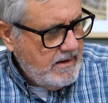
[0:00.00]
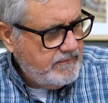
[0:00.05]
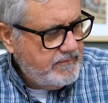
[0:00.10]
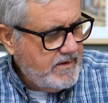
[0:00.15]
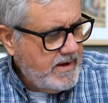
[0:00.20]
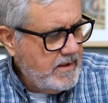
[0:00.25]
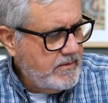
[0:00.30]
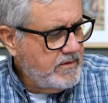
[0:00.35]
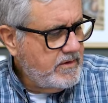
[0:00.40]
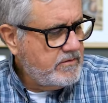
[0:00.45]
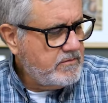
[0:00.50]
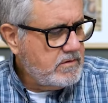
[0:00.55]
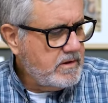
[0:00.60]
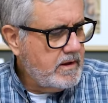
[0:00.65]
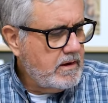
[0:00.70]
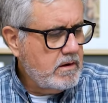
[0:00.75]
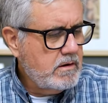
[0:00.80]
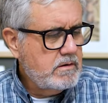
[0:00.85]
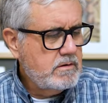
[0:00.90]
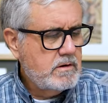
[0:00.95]
found
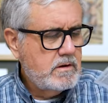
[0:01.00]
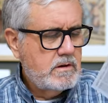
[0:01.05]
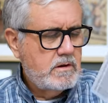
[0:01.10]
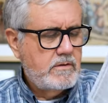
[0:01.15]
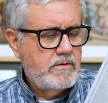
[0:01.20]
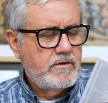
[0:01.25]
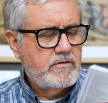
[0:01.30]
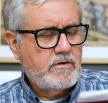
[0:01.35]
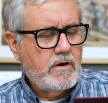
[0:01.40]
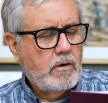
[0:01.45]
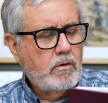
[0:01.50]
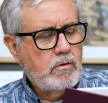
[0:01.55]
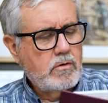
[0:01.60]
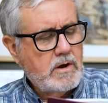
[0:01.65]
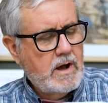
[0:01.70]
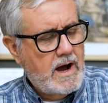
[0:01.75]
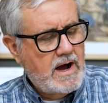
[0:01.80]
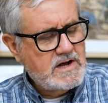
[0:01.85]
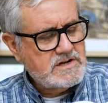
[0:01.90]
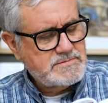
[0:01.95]
this
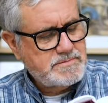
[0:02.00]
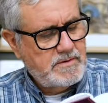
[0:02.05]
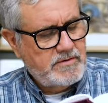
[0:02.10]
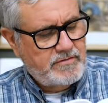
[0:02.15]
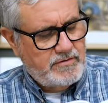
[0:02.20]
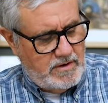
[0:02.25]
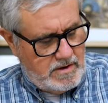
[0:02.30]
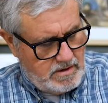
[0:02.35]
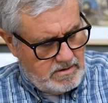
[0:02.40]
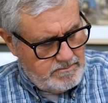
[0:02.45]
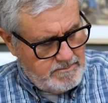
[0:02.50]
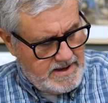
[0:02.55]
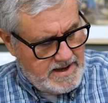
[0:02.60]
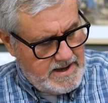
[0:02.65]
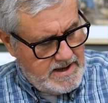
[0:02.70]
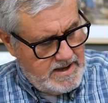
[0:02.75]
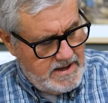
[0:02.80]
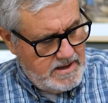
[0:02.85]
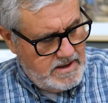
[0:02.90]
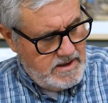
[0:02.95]
old gospel song
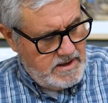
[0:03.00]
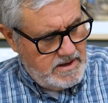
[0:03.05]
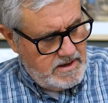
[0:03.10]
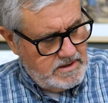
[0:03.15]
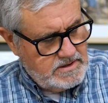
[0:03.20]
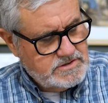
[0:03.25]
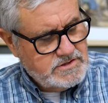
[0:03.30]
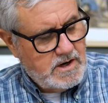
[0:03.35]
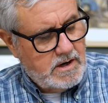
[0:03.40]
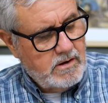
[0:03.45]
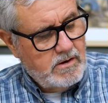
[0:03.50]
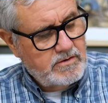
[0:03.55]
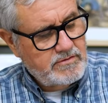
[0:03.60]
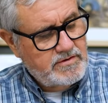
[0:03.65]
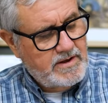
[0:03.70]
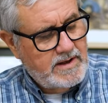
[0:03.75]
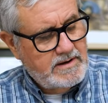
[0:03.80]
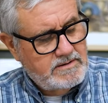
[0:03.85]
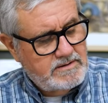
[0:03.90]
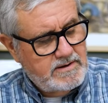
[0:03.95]
by
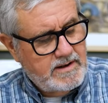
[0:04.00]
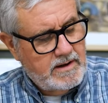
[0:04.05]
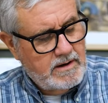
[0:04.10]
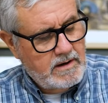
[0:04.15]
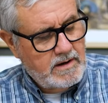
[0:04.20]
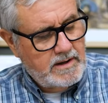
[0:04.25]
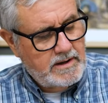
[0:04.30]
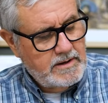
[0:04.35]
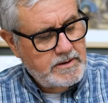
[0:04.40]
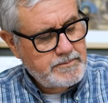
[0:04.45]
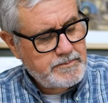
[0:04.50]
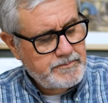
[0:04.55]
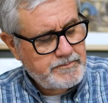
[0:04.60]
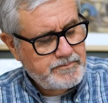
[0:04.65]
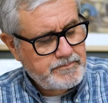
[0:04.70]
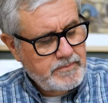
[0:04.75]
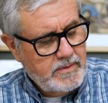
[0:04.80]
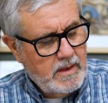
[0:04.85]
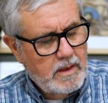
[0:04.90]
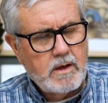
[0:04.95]
Charles A. Tinley.
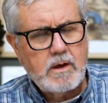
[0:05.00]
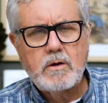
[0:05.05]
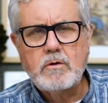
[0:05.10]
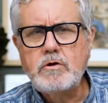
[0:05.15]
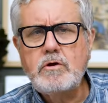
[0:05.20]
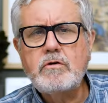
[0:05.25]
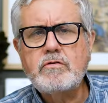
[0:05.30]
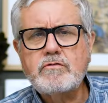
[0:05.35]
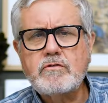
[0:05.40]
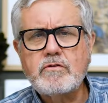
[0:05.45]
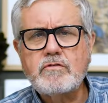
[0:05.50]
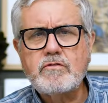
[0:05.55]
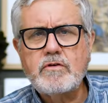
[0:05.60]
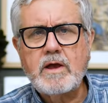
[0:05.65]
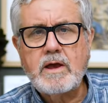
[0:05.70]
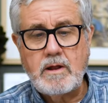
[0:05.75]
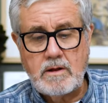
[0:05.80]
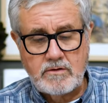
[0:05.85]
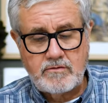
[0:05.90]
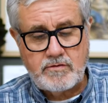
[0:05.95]
Used to
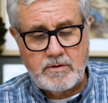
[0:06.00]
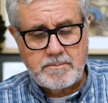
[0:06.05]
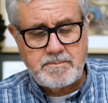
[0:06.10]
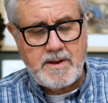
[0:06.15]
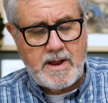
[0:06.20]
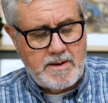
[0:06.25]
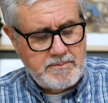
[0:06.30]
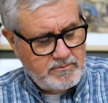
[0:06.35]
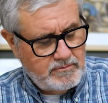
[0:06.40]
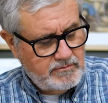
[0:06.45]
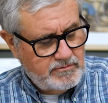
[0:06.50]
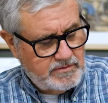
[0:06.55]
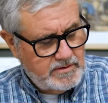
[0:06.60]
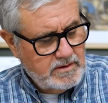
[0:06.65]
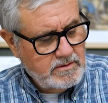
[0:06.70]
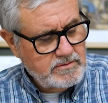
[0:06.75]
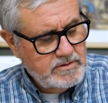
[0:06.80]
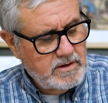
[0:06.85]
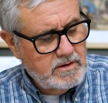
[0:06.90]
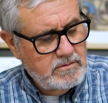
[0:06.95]
sing it, sometimes we
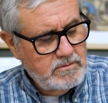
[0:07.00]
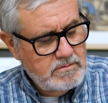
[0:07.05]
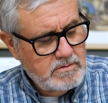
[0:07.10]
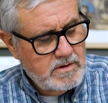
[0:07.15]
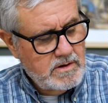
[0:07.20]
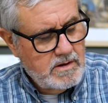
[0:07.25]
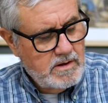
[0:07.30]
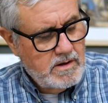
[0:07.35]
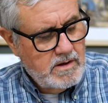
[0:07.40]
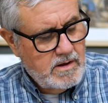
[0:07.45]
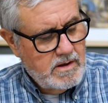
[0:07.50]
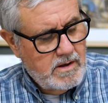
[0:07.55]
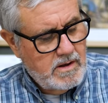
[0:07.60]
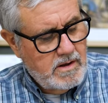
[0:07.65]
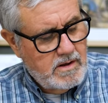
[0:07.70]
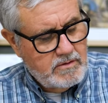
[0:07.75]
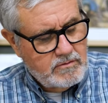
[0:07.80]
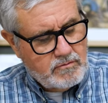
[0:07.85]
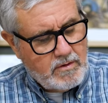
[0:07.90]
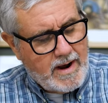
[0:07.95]
still do.
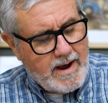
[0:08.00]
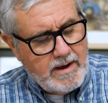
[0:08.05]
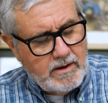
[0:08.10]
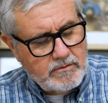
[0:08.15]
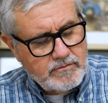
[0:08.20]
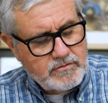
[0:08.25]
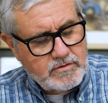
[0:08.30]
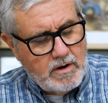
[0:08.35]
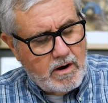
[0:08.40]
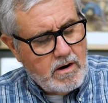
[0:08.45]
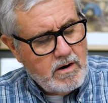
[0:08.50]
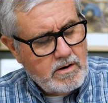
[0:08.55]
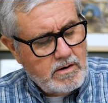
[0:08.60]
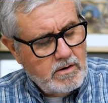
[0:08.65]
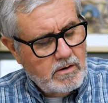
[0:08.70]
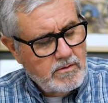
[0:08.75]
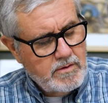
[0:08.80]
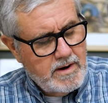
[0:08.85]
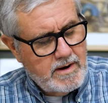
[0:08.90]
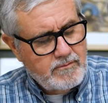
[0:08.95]
Trials
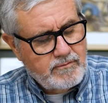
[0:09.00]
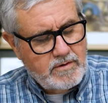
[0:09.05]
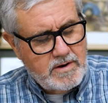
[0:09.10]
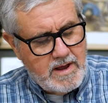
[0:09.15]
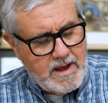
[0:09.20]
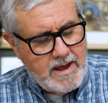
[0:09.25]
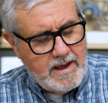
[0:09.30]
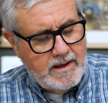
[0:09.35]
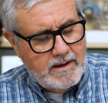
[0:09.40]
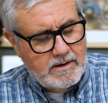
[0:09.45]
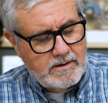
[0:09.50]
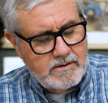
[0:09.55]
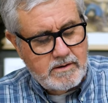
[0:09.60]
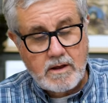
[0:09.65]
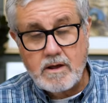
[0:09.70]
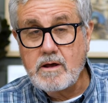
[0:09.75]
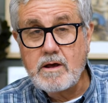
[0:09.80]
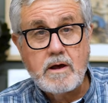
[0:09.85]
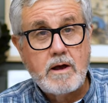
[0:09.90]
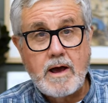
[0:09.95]
dark on every
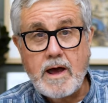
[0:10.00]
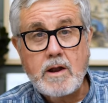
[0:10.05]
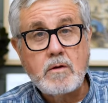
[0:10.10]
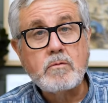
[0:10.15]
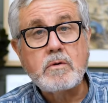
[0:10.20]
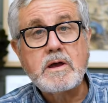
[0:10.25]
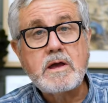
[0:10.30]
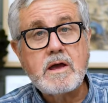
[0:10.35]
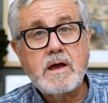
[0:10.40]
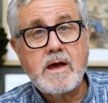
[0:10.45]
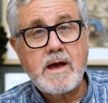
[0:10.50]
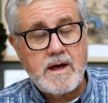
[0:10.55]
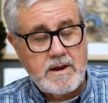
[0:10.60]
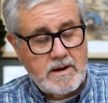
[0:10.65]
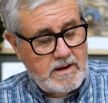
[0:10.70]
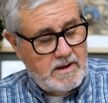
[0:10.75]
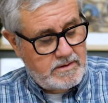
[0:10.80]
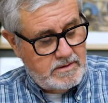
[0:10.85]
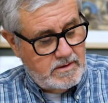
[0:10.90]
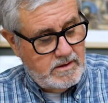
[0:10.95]
hand, and we
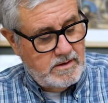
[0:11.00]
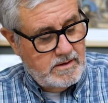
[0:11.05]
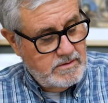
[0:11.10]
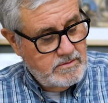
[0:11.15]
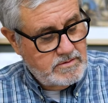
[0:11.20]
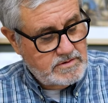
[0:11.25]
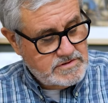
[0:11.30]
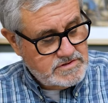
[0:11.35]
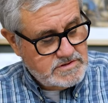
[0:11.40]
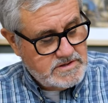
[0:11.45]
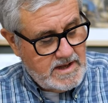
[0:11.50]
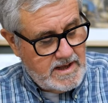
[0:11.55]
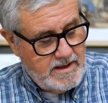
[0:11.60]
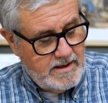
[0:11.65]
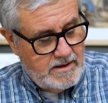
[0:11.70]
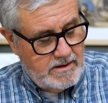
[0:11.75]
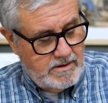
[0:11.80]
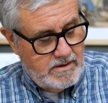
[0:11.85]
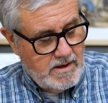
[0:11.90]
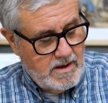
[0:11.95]
cannot
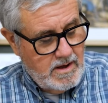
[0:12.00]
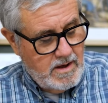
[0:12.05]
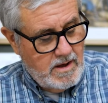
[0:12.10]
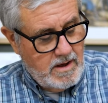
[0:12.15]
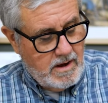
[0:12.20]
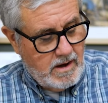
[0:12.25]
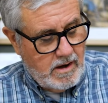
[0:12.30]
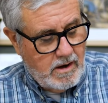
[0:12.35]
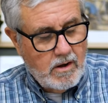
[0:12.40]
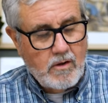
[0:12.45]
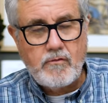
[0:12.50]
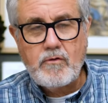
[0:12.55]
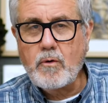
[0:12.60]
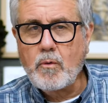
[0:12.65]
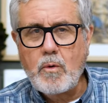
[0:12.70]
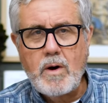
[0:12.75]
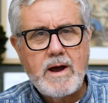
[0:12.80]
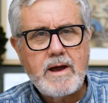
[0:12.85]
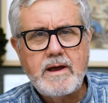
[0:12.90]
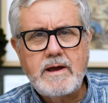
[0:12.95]
understand all the
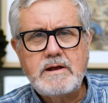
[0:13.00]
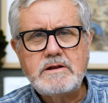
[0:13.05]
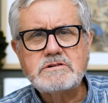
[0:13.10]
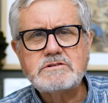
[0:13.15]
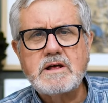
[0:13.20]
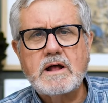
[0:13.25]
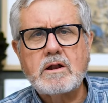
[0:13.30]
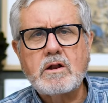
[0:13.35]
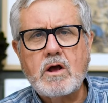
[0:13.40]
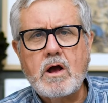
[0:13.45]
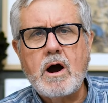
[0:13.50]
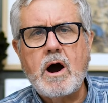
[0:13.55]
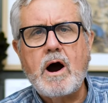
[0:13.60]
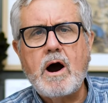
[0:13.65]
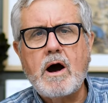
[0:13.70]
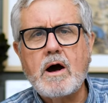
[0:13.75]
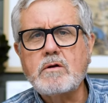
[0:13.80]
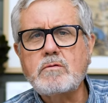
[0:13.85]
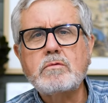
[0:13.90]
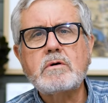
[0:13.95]
ways that
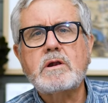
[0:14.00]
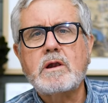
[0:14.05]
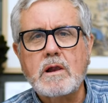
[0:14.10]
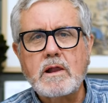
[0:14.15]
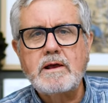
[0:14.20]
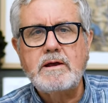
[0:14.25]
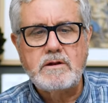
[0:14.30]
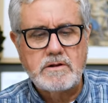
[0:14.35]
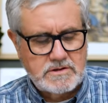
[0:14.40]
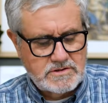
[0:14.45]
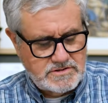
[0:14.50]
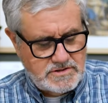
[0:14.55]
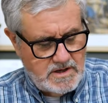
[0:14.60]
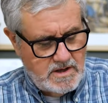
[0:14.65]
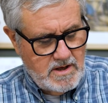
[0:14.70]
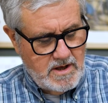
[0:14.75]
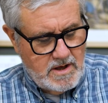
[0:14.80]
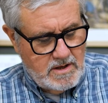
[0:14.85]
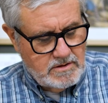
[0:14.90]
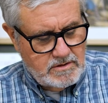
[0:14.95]
God would lead us
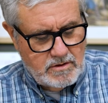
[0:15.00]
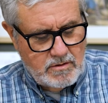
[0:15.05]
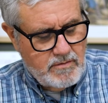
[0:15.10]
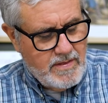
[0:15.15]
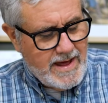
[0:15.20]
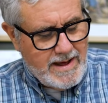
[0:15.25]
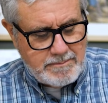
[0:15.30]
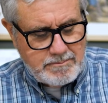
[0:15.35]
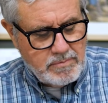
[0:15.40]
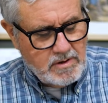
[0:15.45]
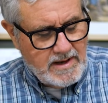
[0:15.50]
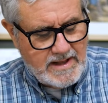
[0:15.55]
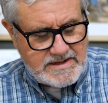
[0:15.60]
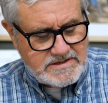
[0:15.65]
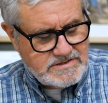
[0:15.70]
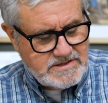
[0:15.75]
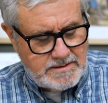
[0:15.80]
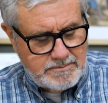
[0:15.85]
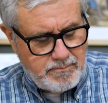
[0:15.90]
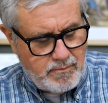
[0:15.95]
to that
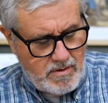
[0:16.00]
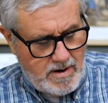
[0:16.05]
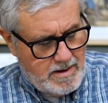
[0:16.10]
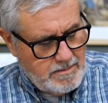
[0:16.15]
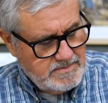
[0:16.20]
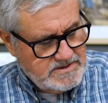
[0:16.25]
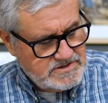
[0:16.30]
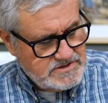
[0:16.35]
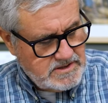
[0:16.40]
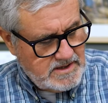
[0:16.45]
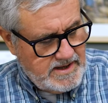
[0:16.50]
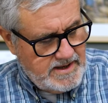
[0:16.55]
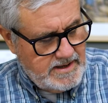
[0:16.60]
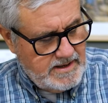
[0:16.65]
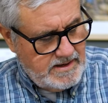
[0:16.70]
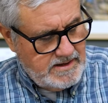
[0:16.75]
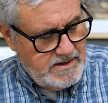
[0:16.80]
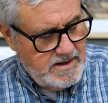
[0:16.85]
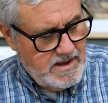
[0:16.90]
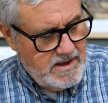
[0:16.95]
blessed promised
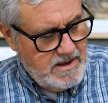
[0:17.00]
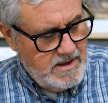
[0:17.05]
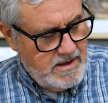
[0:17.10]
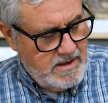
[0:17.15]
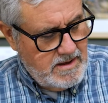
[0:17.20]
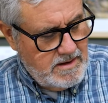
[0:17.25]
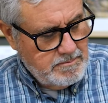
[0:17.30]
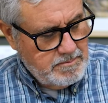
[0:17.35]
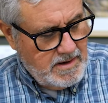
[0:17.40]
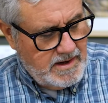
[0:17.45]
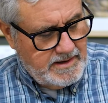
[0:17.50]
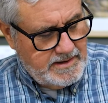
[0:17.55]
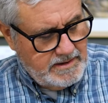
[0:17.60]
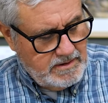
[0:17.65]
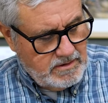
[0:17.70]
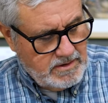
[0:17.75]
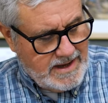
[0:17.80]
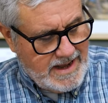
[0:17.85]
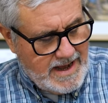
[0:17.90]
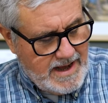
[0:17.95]
land. But
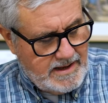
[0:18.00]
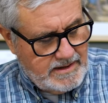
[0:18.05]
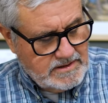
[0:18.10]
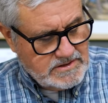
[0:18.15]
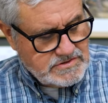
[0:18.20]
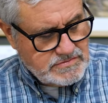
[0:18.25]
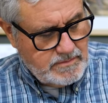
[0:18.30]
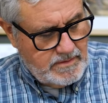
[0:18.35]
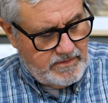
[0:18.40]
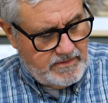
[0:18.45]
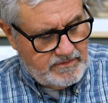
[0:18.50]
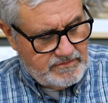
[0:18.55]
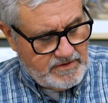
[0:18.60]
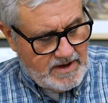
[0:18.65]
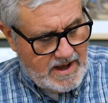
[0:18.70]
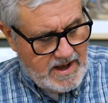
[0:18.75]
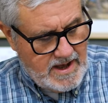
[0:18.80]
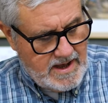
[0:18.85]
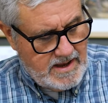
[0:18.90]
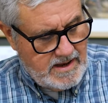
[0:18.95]
he'll guide us with his
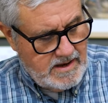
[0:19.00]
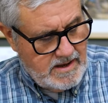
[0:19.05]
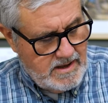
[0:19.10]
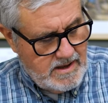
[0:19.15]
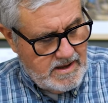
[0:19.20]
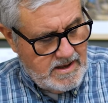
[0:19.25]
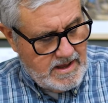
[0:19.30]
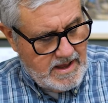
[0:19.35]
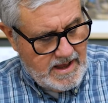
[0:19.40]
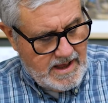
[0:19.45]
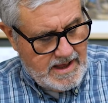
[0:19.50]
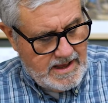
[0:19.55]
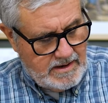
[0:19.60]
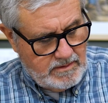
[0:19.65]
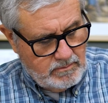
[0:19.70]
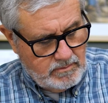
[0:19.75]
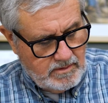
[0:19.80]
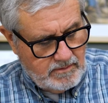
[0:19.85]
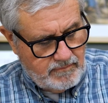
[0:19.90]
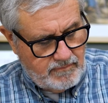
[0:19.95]
eye,
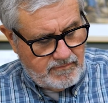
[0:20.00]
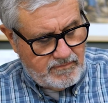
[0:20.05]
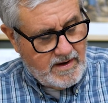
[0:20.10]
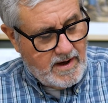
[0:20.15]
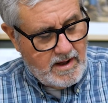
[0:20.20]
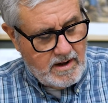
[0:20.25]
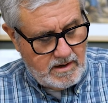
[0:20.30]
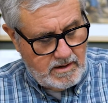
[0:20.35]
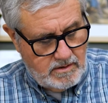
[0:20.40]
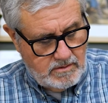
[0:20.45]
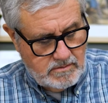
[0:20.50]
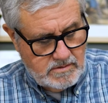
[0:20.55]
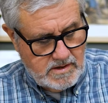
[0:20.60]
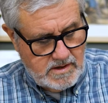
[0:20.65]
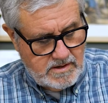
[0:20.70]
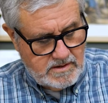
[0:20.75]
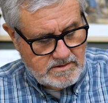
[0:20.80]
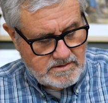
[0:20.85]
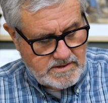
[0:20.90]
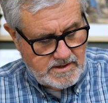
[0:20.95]
and we'll follow
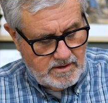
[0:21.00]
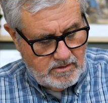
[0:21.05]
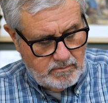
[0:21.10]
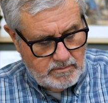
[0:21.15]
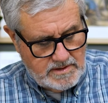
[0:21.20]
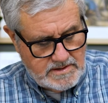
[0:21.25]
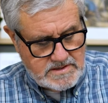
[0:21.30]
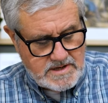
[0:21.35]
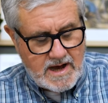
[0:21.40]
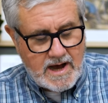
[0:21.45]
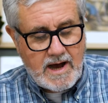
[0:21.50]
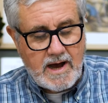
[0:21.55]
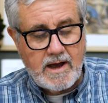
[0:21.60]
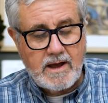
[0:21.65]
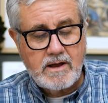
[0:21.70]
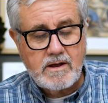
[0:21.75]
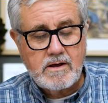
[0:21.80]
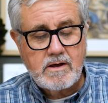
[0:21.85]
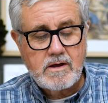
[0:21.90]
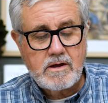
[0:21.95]
till we
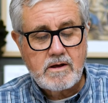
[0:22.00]
die.